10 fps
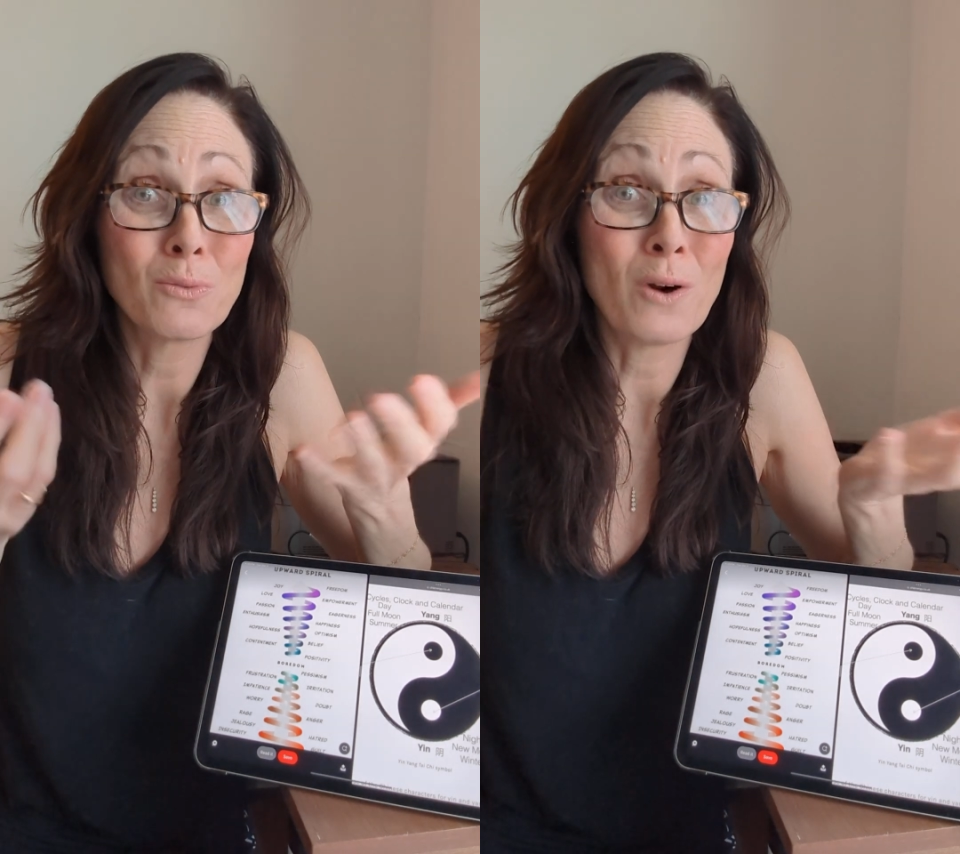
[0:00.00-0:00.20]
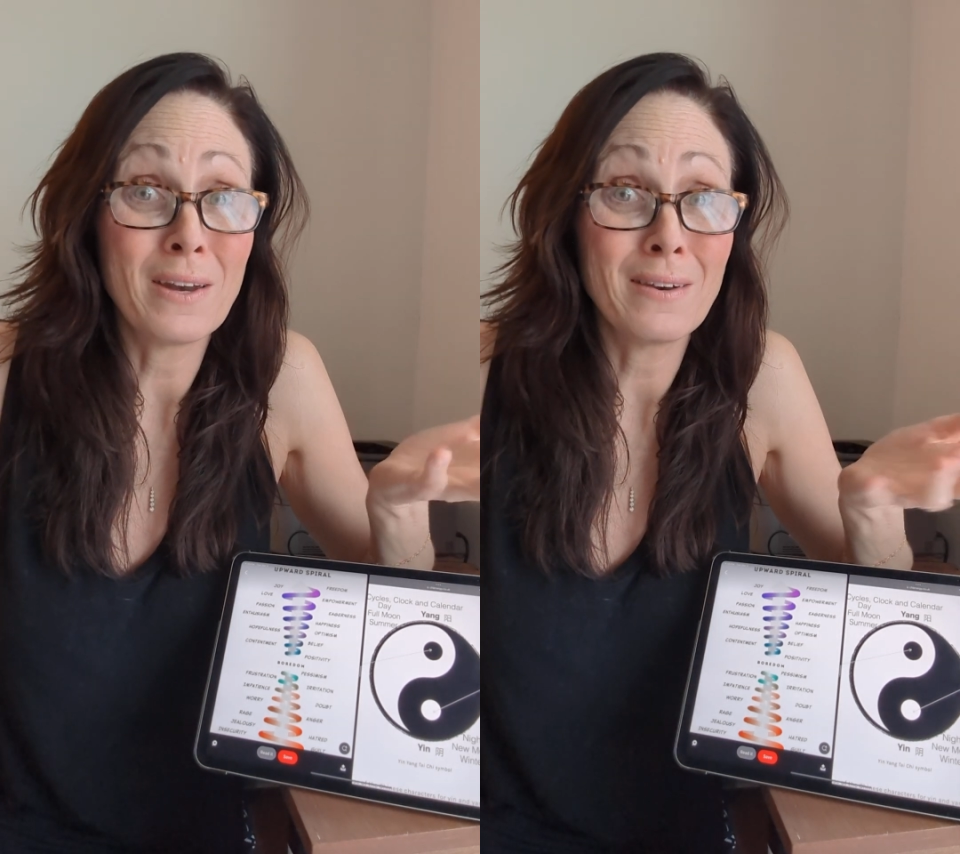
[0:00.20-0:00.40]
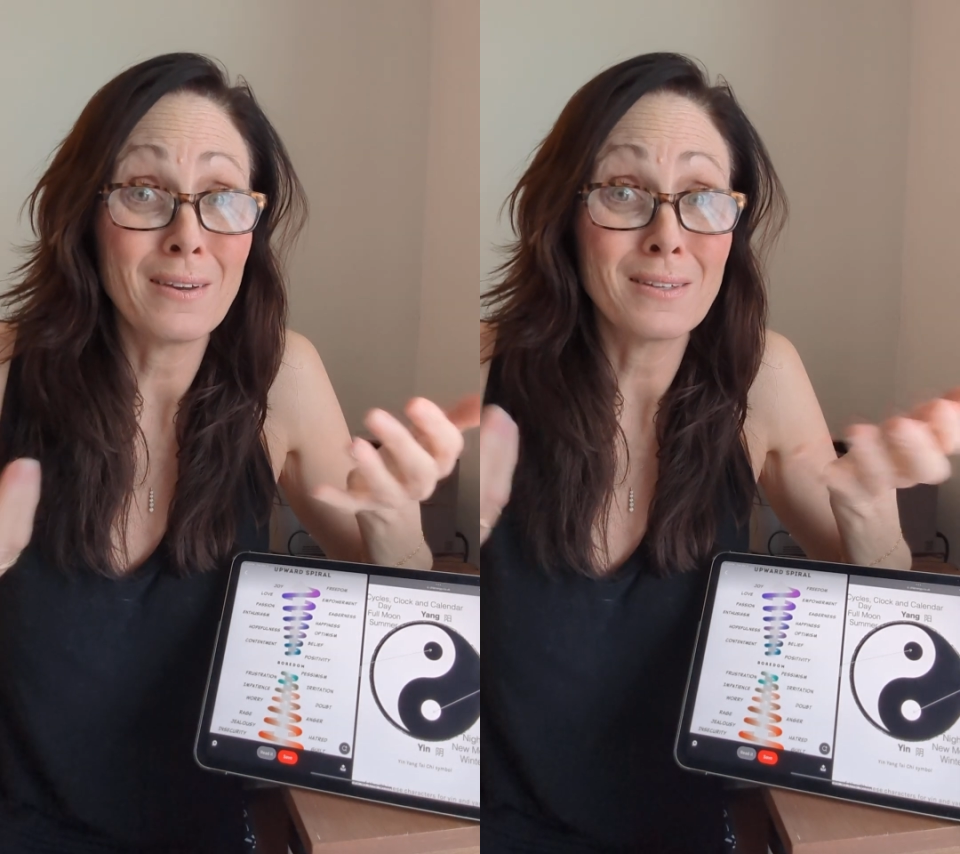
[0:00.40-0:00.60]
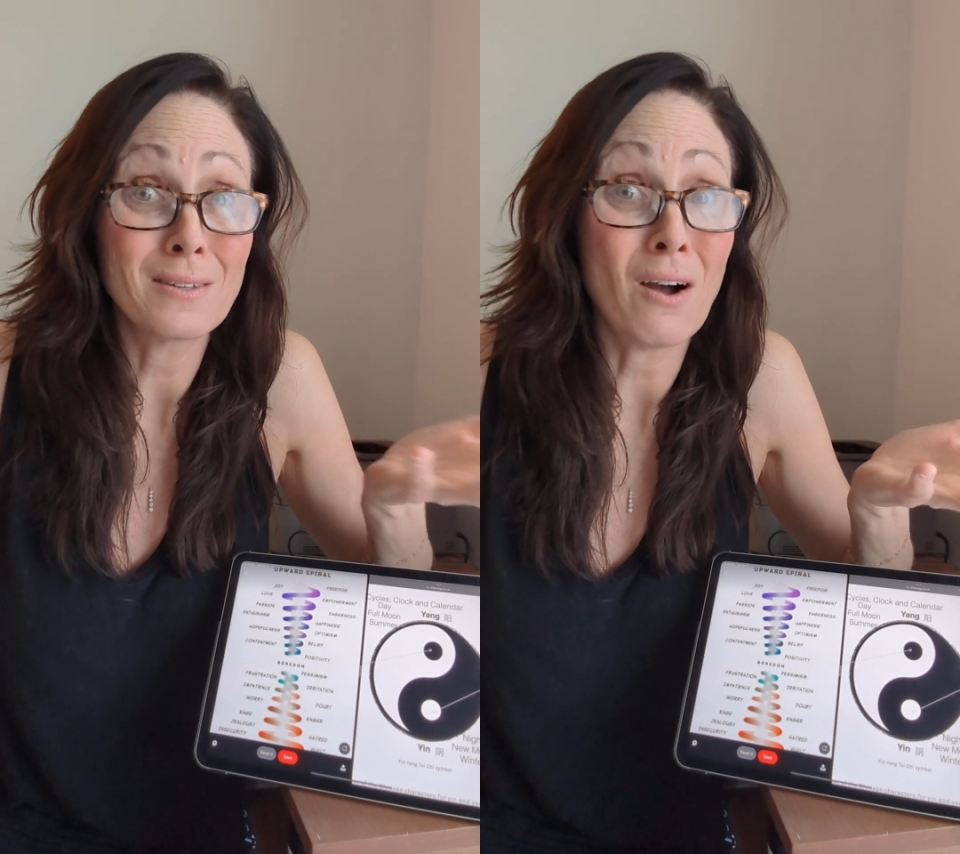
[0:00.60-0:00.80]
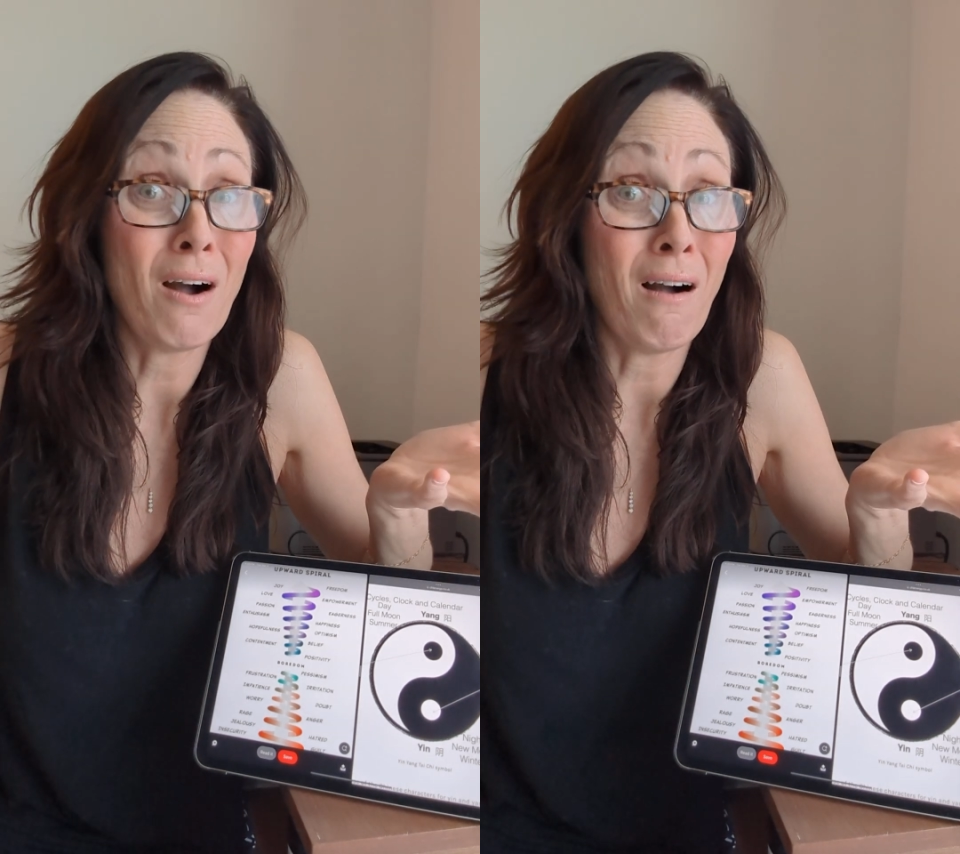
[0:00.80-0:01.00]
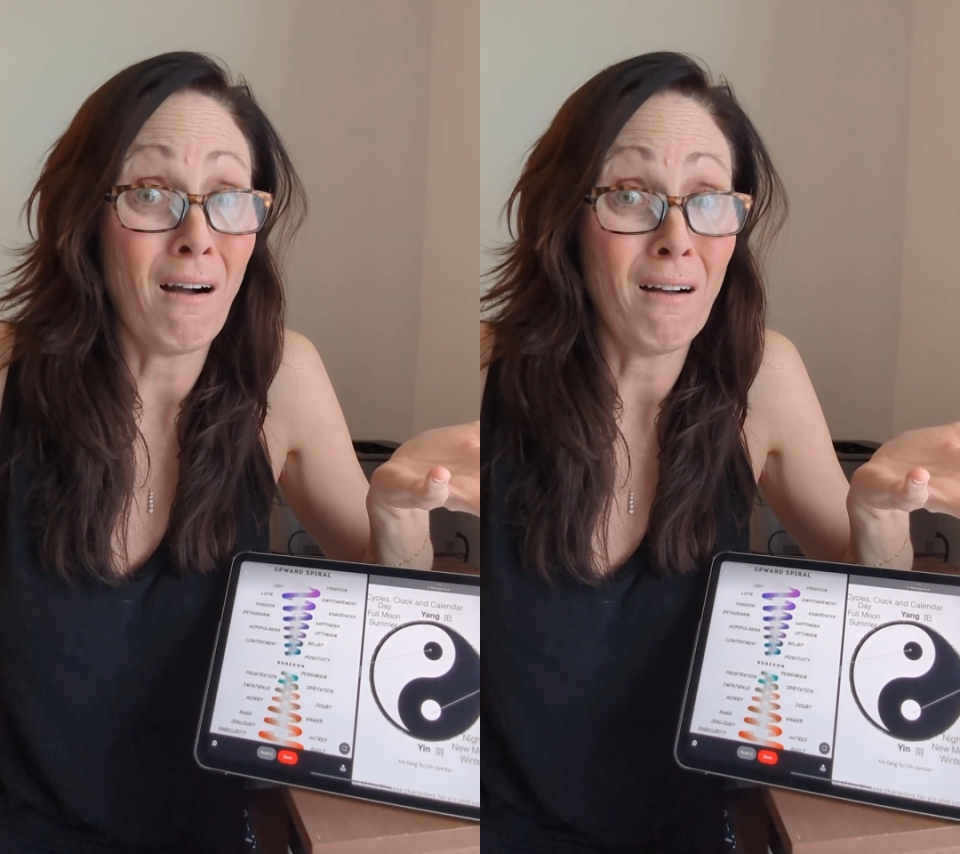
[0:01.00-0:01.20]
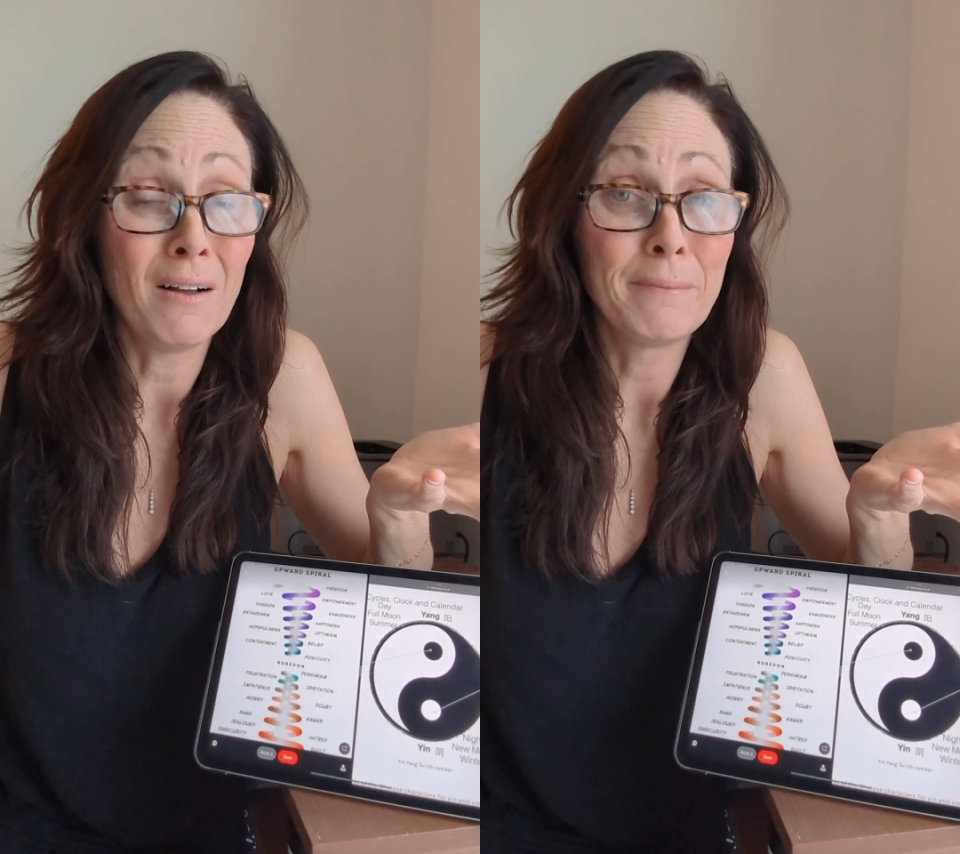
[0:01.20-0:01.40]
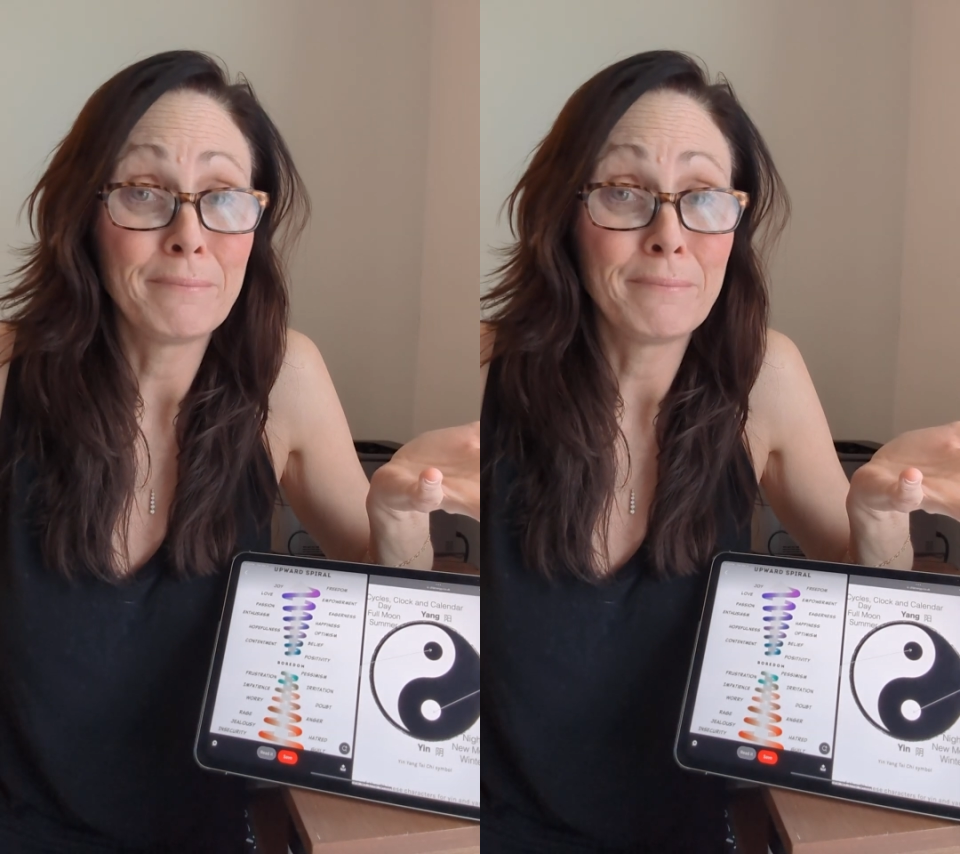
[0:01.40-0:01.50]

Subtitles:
oneness, awe.